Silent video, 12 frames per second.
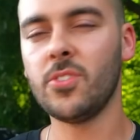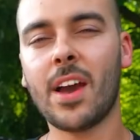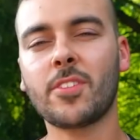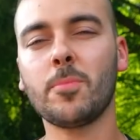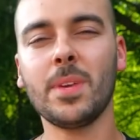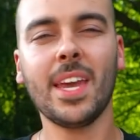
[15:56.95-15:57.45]
You
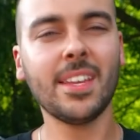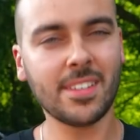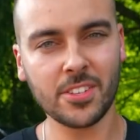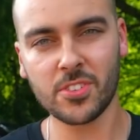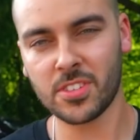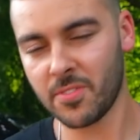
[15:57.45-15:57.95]
have to be
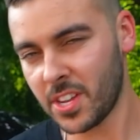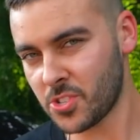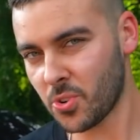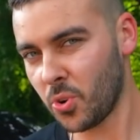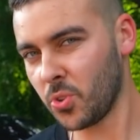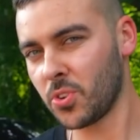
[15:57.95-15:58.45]
18 years of age
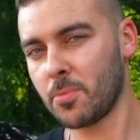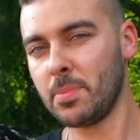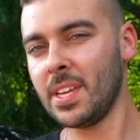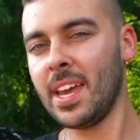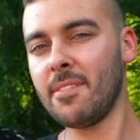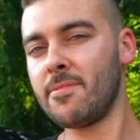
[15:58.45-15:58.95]
or older,
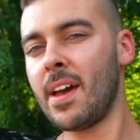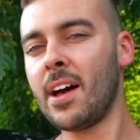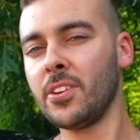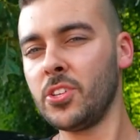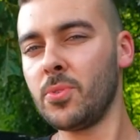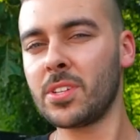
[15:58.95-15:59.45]
be a
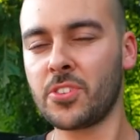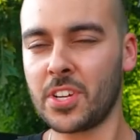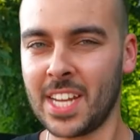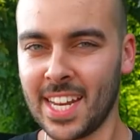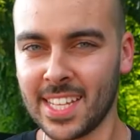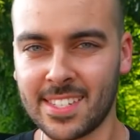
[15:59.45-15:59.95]
valid US or
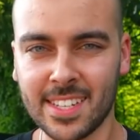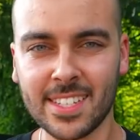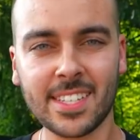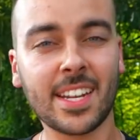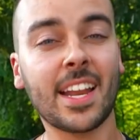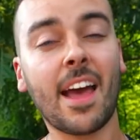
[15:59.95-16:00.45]
Canadian
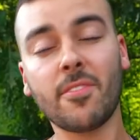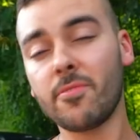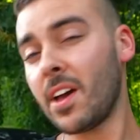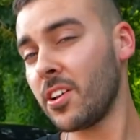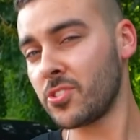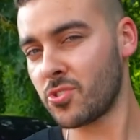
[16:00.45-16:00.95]
citizen, and have a
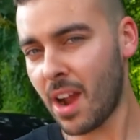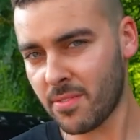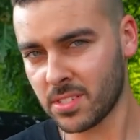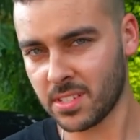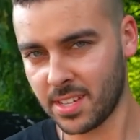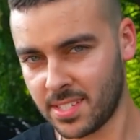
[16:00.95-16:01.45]
valid
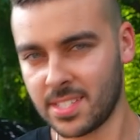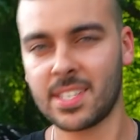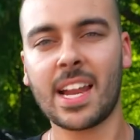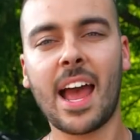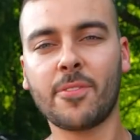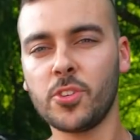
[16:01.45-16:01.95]
driver's license.
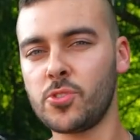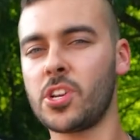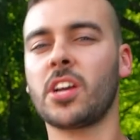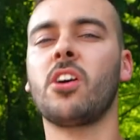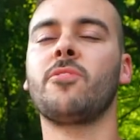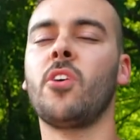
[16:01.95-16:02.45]
And after you
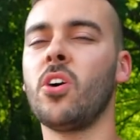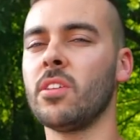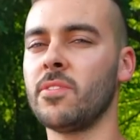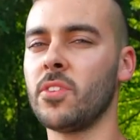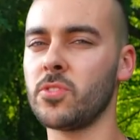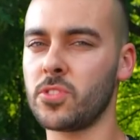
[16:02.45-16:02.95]
check off all
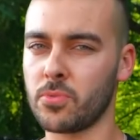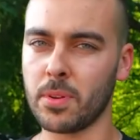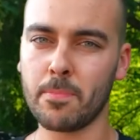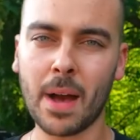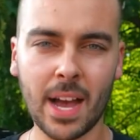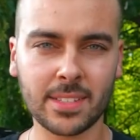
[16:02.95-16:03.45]
of those 3
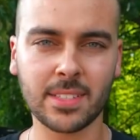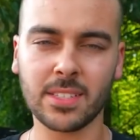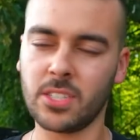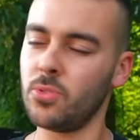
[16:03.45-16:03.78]
boxes,